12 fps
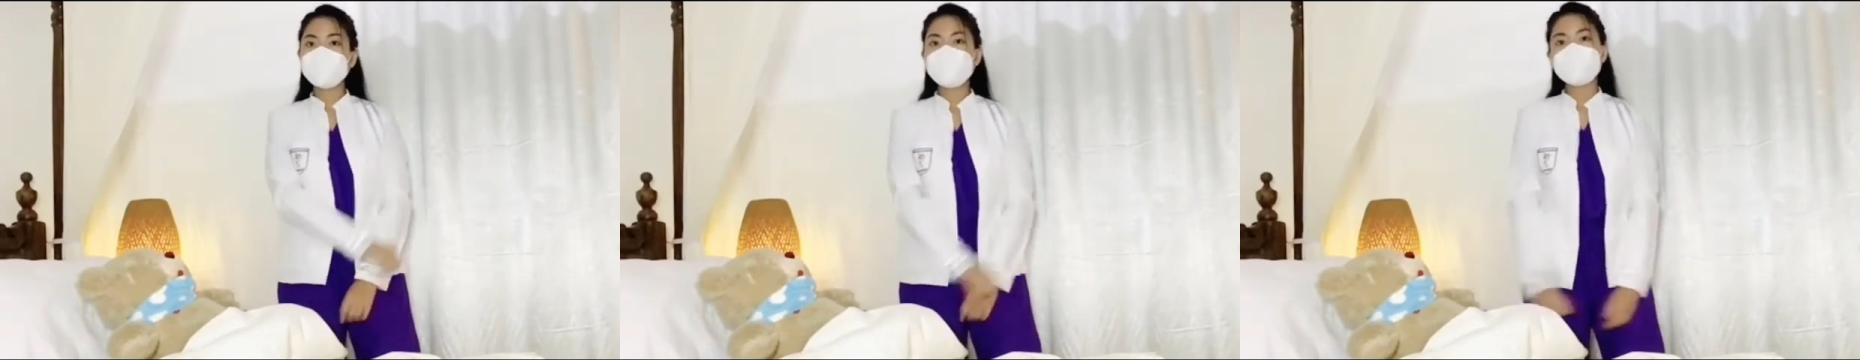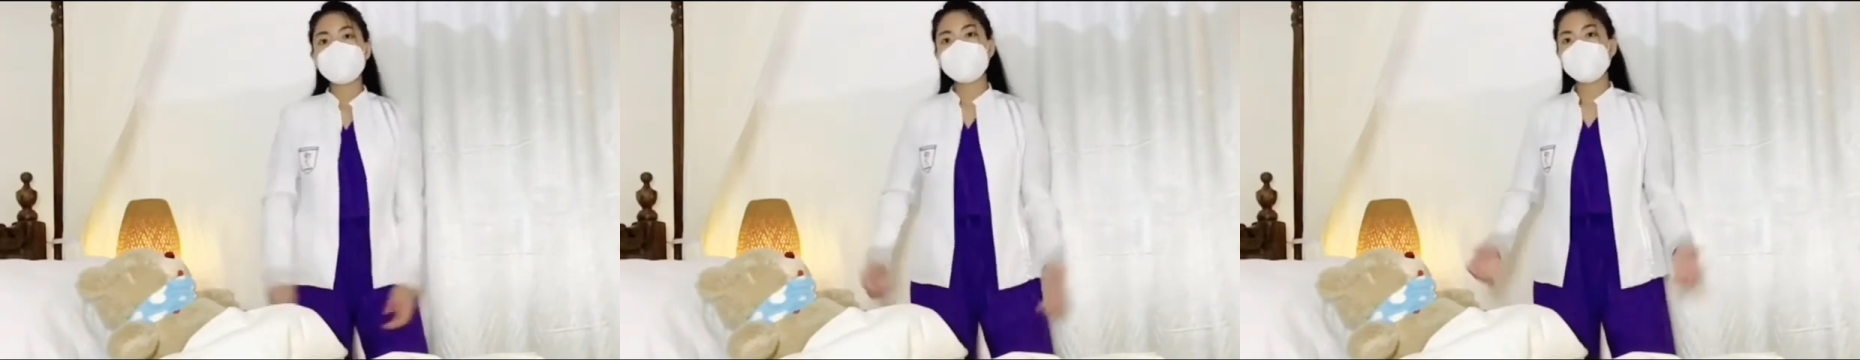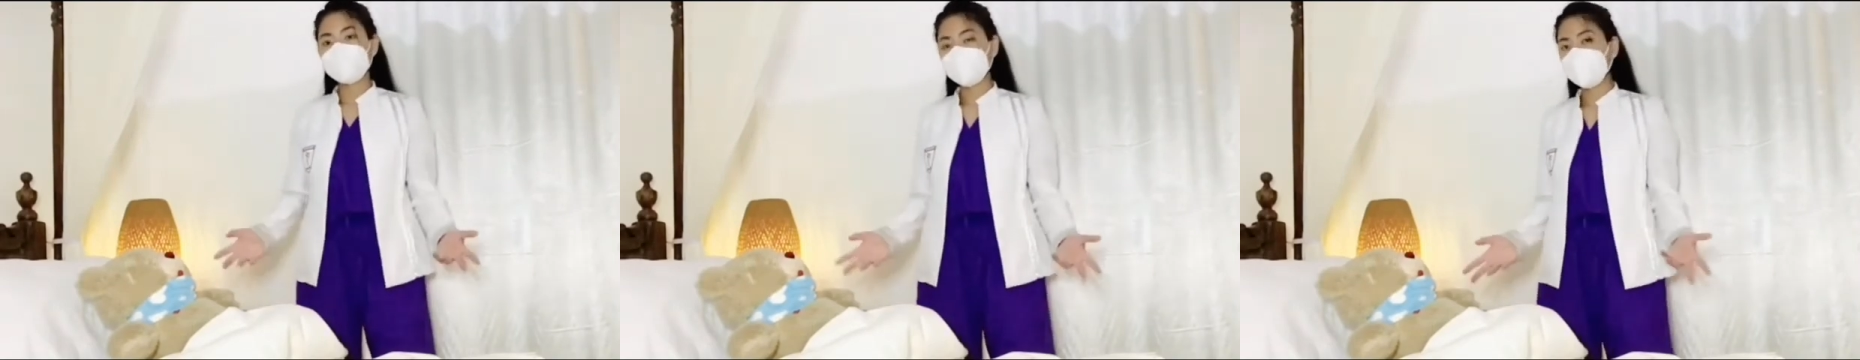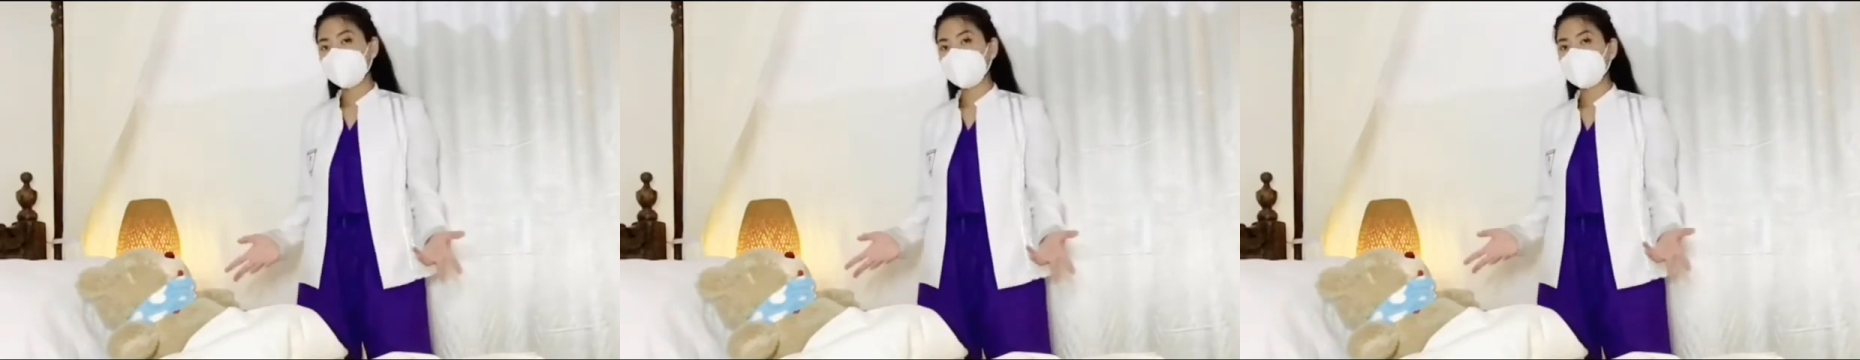The
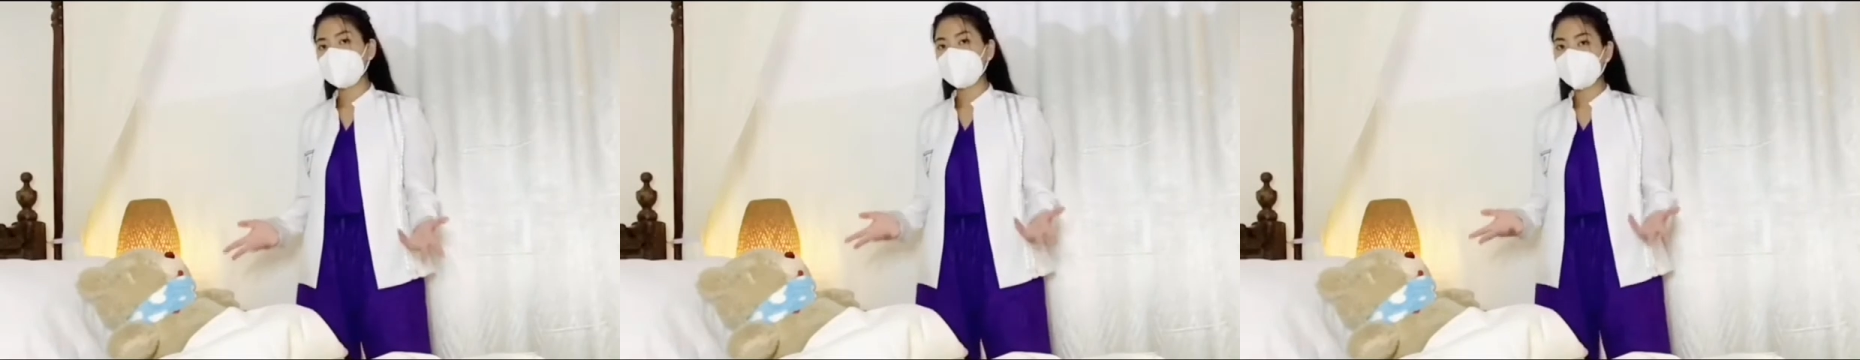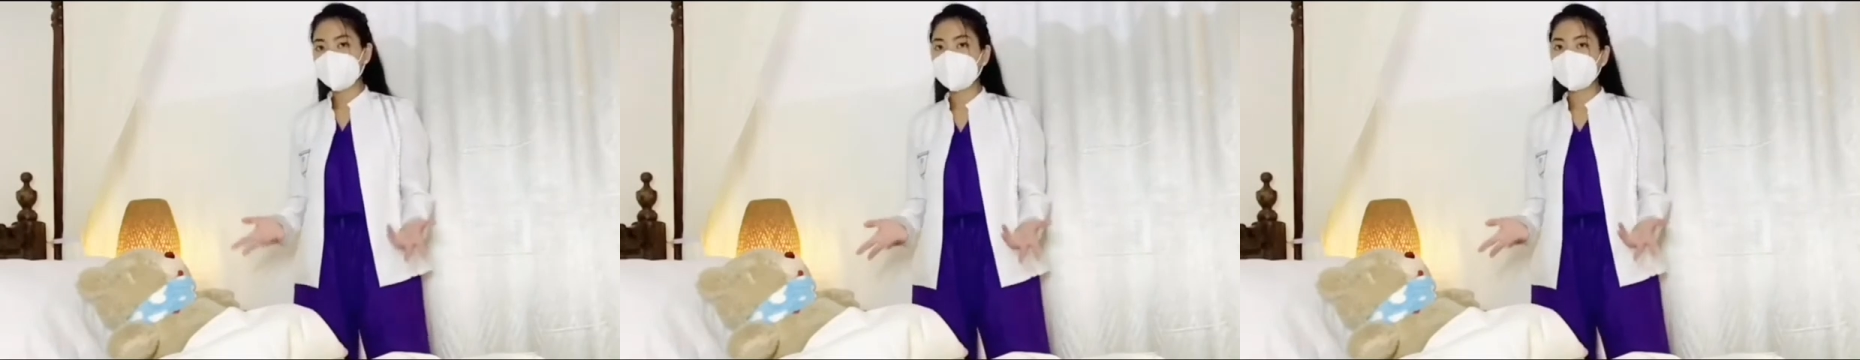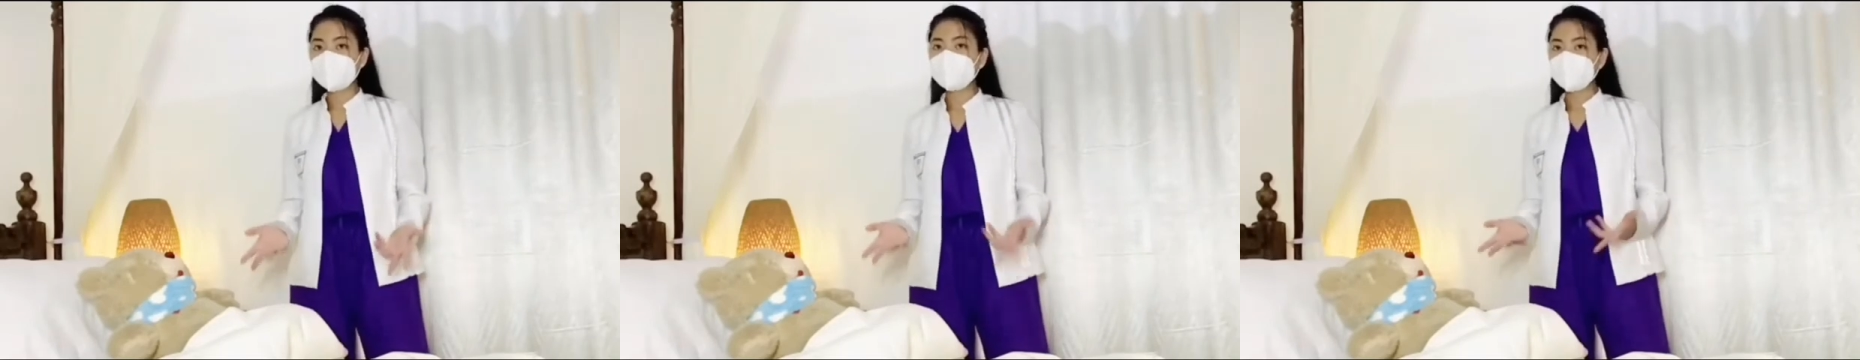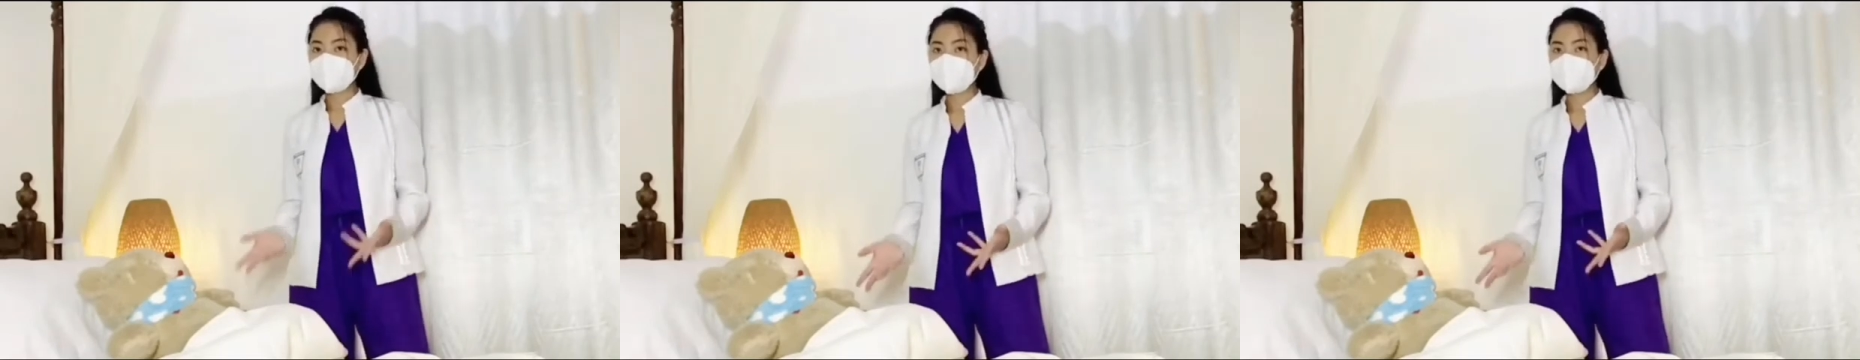objective is to assess
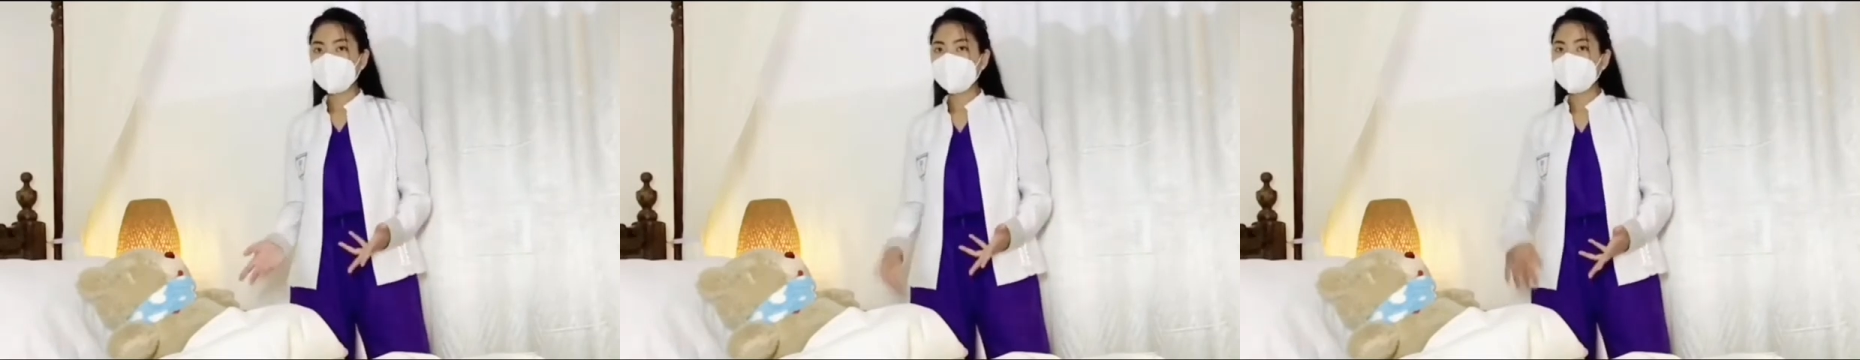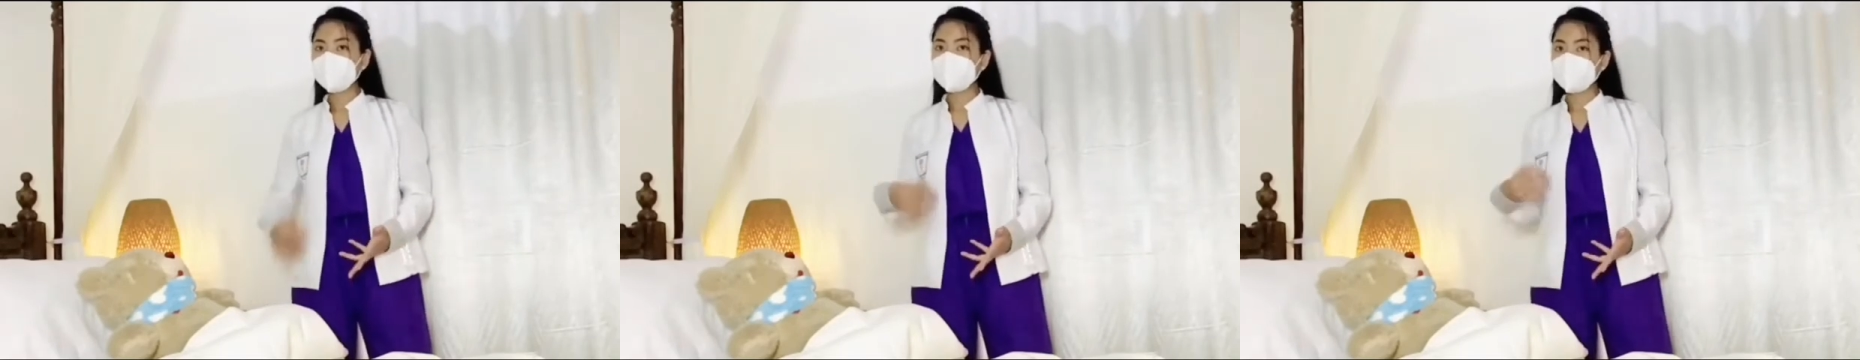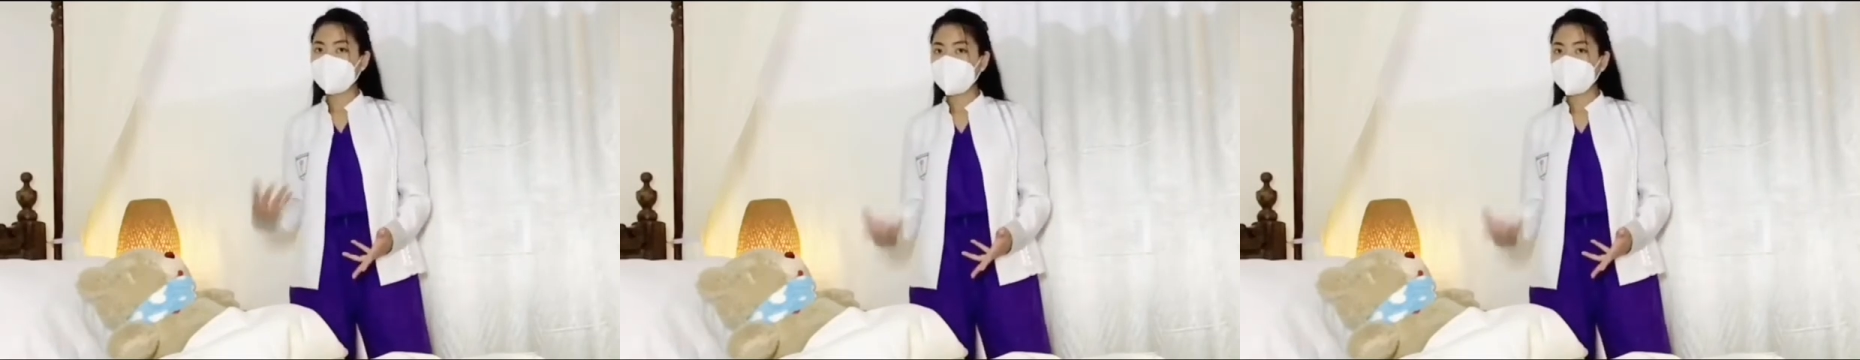the relationship